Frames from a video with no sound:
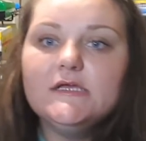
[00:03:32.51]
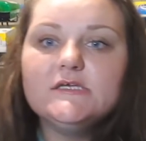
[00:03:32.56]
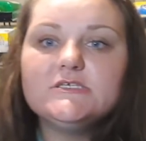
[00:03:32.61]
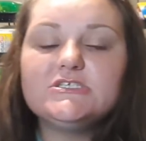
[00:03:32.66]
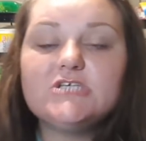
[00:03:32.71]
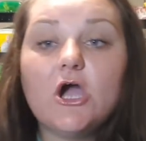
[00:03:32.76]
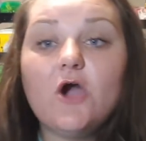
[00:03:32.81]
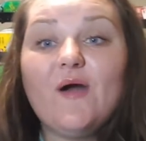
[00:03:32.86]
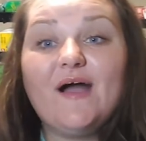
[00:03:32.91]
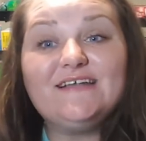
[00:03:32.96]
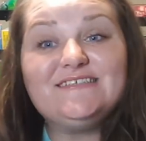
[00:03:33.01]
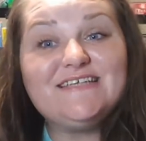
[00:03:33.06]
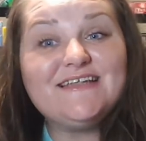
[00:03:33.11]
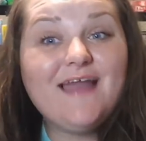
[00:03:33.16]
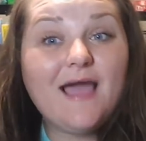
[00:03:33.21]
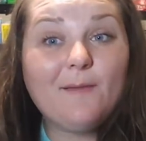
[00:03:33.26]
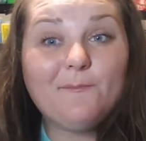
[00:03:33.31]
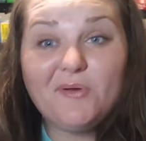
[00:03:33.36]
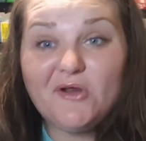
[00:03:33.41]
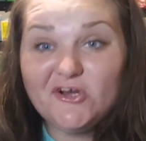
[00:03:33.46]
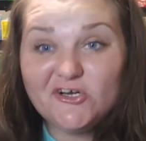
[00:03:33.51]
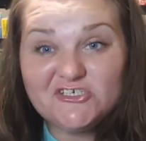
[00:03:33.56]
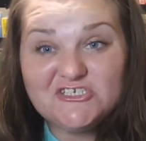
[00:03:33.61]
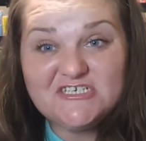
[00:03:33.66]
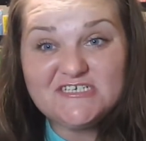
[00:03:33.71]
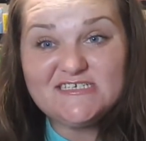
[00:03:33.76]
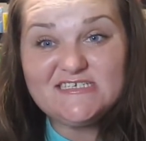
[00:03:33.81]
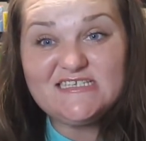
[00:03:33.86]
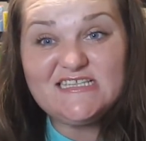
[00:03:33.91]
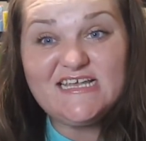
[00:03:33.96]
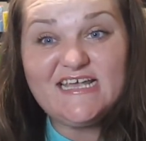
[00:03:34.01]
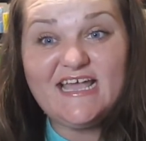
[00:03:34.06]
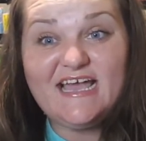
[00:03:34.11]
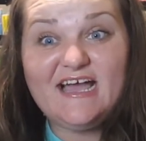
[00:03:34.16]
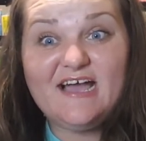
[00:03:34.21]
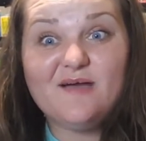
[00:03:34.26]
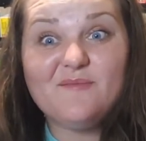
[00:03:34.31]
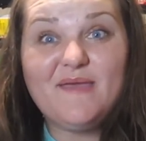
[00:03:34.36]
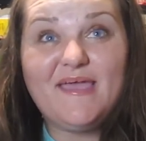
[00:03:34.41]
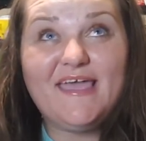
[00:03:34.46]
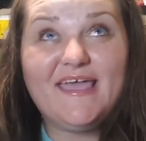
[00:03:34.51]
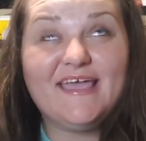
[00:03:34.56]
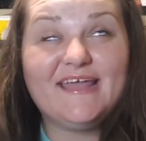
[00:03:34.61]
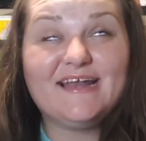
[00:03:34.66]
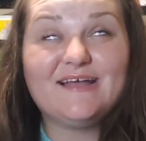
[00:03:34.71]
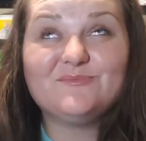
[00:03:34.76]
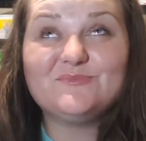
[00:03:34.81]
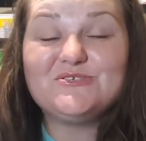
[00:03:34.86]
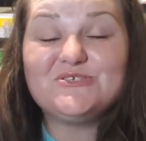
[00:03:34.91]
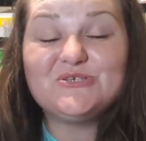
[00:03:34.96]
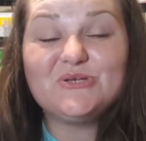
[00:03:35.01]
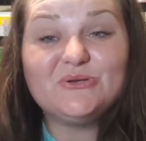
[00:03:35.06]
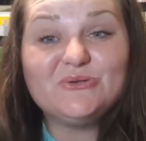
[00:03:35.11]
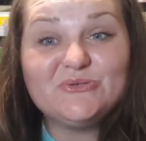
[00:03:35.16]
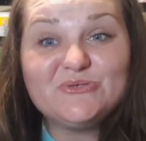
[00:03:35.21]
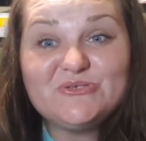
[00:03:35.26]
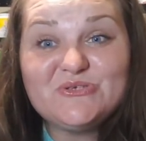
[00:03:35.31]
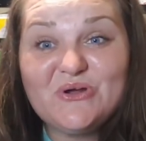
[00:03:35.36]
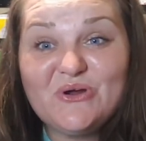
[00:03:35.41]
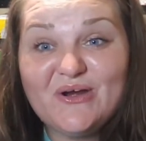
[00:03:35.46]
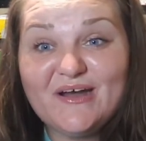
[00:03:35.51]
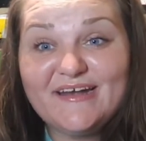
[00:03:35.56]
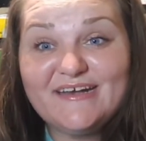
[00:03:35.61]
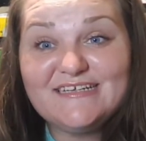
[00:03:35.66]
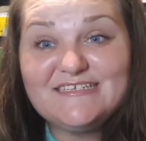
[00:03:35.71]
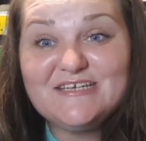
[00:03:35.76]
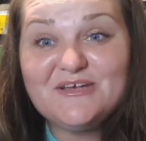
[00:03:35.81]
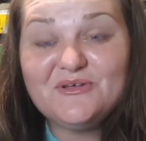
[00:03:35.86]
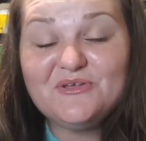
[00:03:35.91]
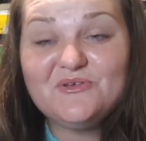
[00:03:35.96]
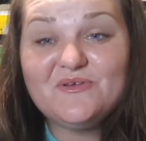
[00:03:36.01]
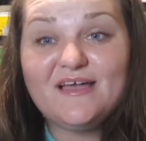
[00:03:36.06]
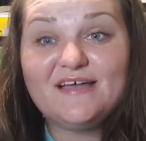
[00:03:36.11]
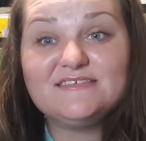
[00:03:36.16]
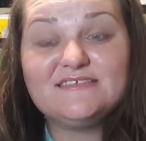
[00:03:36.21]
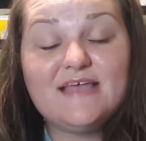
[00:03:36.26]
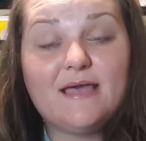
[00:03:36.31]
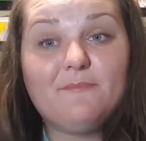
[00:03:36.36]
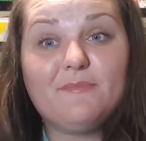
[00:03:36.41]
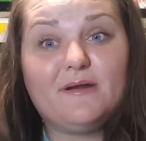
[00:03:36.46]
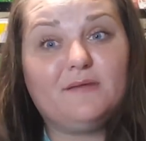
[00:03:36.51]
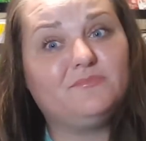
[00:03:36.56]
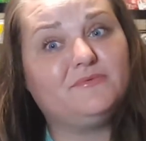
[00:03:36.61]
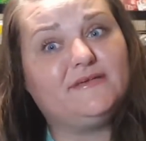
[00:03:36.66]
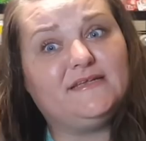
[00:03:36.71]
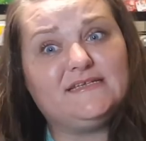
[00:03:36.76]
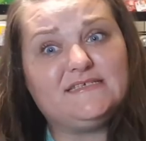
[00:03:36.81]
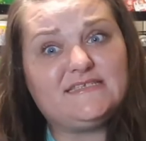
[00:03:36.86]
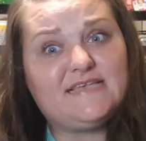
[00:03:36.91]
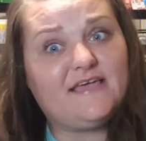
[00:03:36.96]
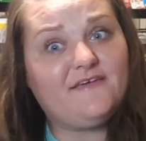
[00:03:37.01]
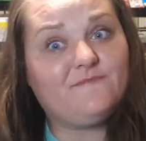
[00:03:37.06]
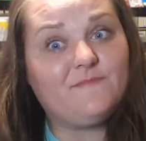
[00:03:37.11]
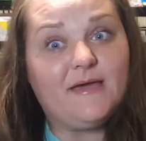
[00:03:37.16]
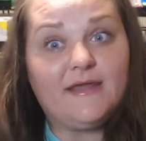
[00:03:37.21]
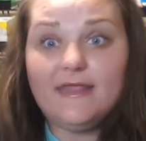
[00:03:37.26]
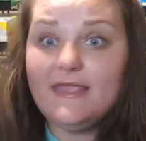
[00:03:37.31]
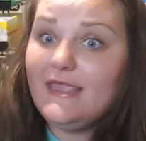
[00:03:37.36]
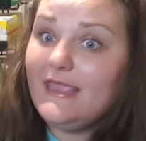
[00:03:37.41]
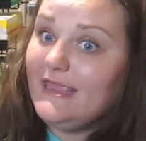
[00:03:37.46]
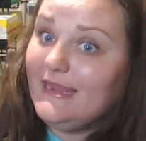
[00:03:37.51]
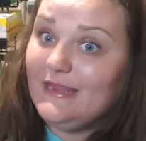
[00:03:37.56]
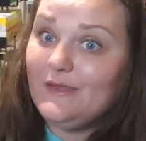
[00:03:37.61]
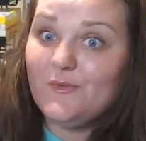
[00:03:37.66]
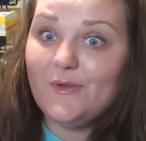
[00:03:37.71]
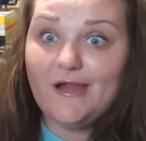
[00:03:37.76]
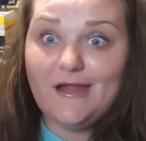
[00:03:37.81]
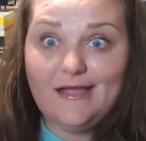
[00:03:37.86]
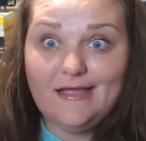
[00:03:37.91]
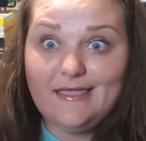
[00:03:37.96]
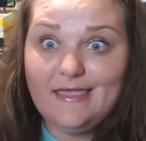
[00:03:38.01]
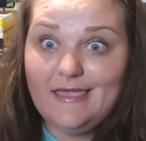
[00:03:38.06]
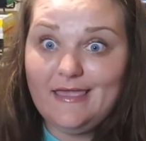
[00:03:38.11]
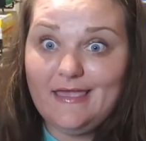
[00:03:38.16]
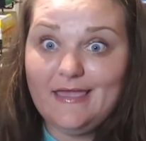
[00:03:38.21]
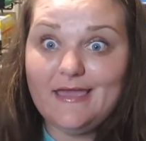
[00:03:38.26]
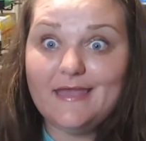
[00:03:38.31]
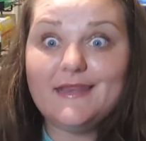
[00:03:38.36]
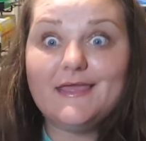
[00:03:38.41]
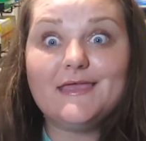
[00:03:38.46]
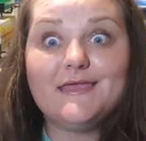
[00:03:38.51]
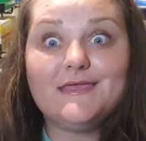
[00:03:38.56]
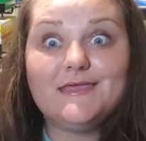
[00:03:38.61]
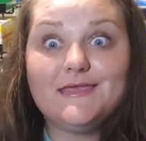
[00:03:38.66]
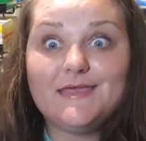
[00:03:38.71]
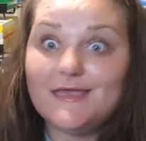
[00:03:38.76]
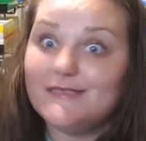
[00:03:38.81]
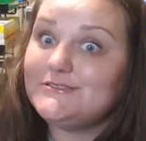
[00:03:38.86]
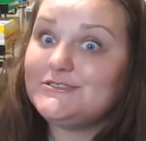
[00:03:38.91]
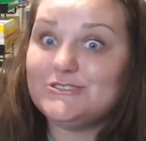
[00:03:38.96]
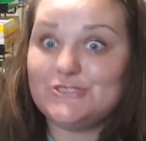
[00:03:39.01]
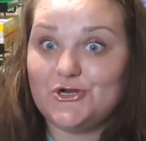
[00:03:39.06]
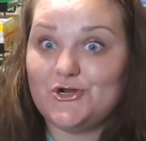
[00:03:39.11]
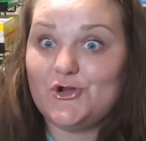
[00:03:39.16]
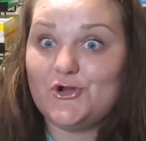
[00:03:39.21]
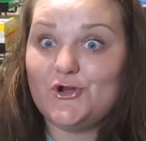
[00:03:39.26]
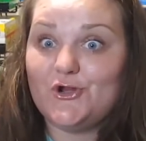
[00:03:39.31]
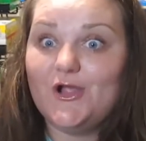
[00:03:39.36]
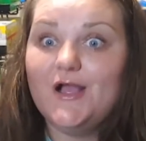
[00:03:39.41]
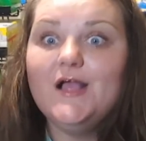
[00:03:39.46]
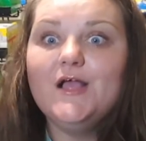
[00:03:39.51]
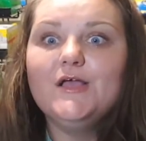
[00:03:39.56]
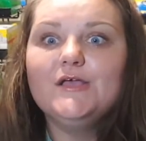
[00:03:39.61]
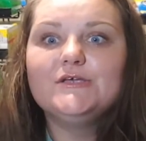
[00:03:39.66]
so i did not purchase them and i'm so sorry to tell you guys that but i'm gonna save money anywhere i can yes sir